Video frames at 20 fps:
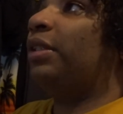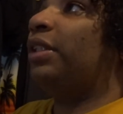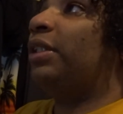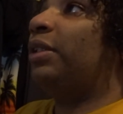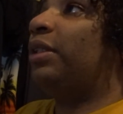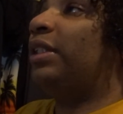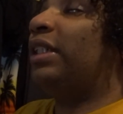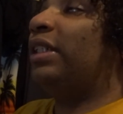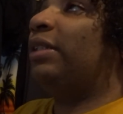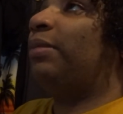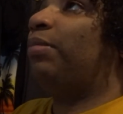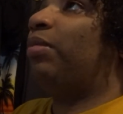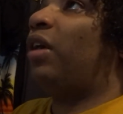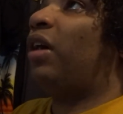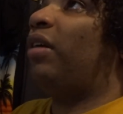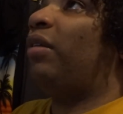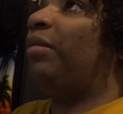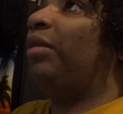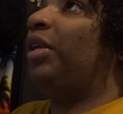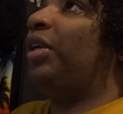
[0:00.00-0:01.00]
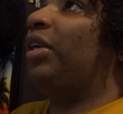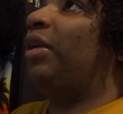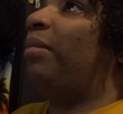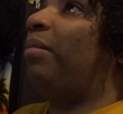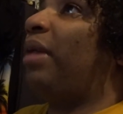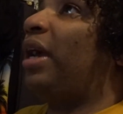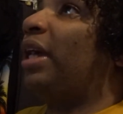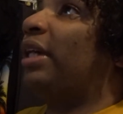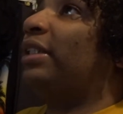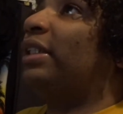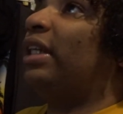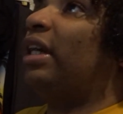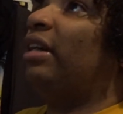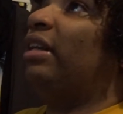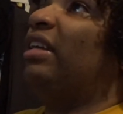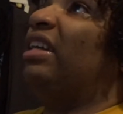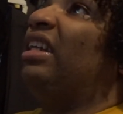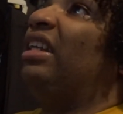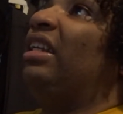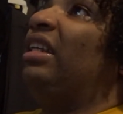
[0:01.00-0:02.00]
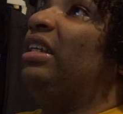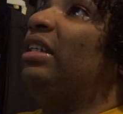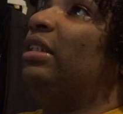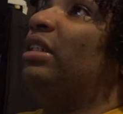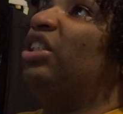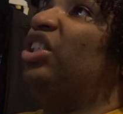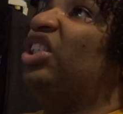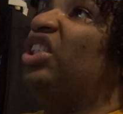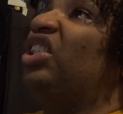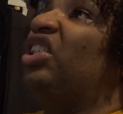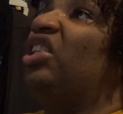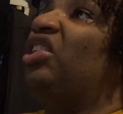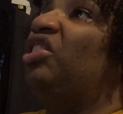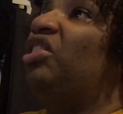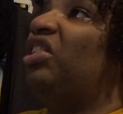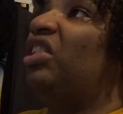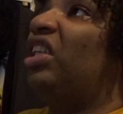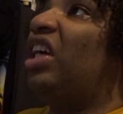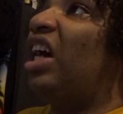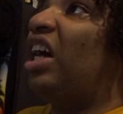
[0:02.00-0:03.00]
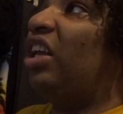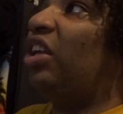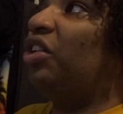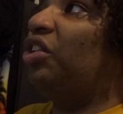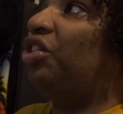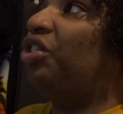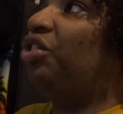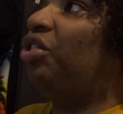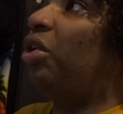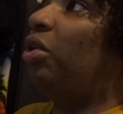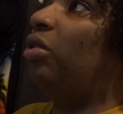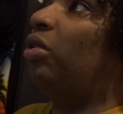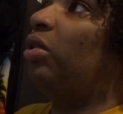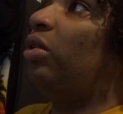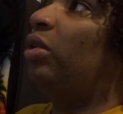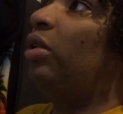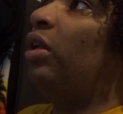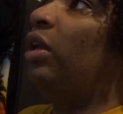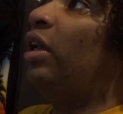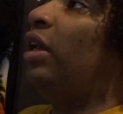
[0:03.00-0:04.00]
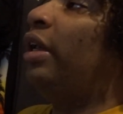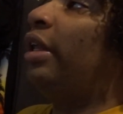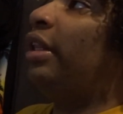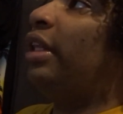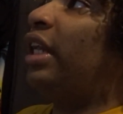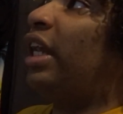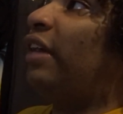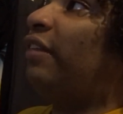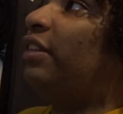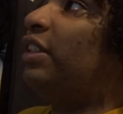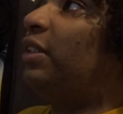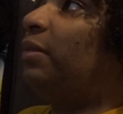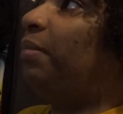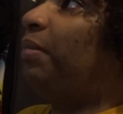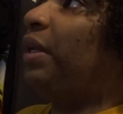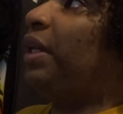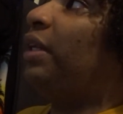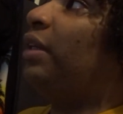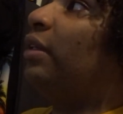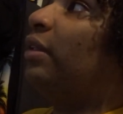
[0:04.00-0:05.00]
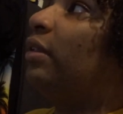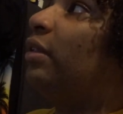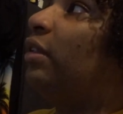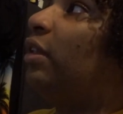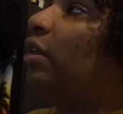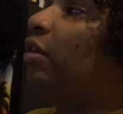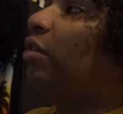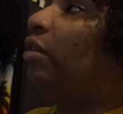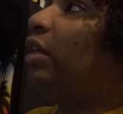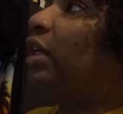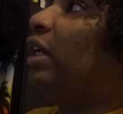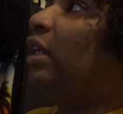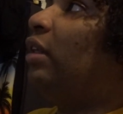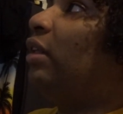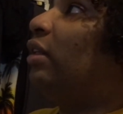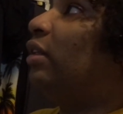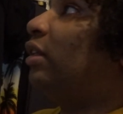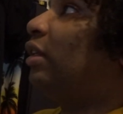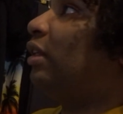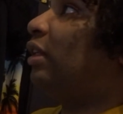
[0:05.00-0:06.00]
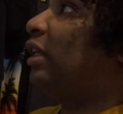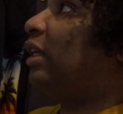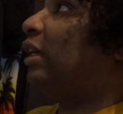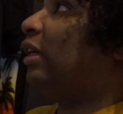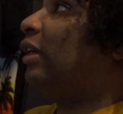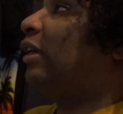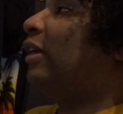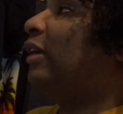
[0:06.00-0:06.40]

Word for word: This thing's probably gonna max out at least six hundred dollars total that I've spent to create this thing